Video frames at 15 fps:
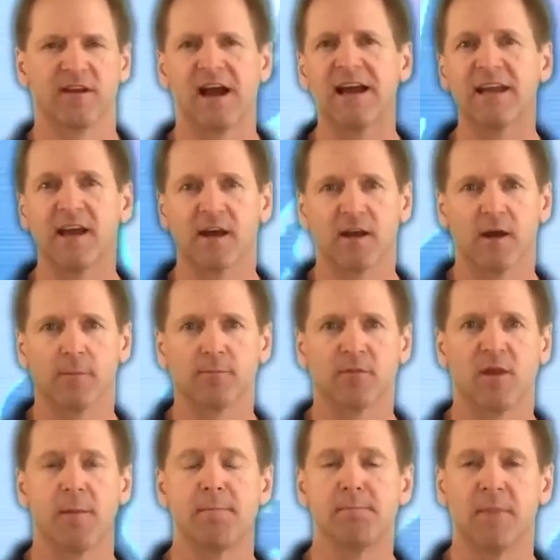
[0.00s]
and I head
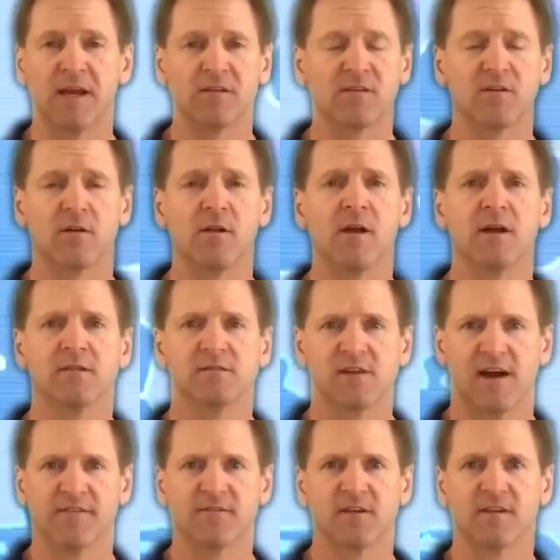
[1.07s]
up the Mental
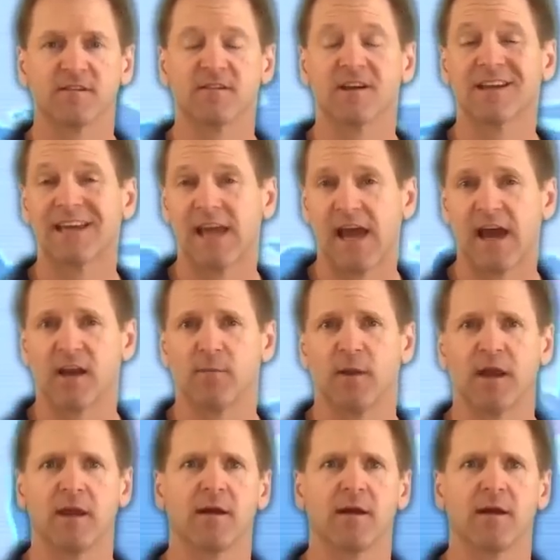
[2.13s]
Toughness Academy.